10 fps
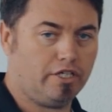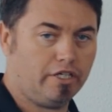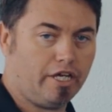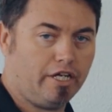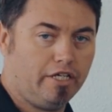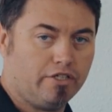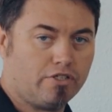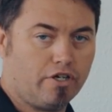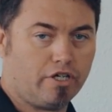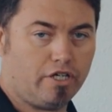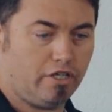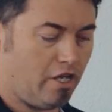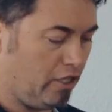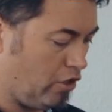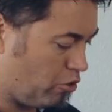that you get here. So I've got
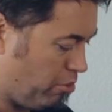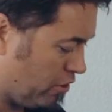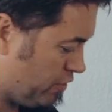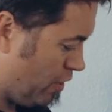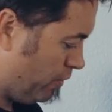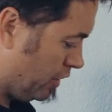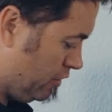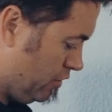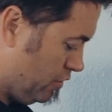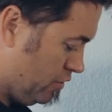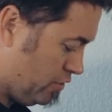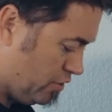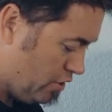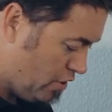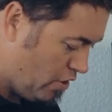a lockbox that we can
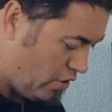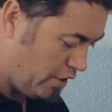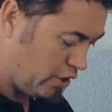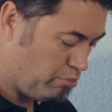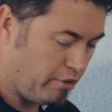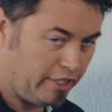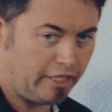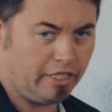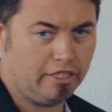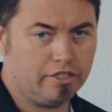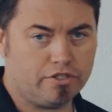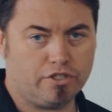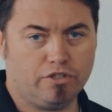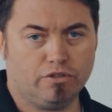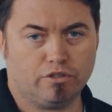use, or you can put the key into
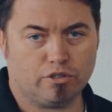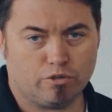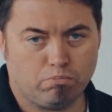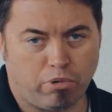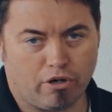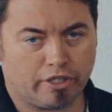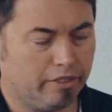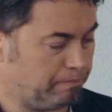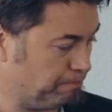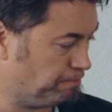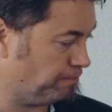your pocket.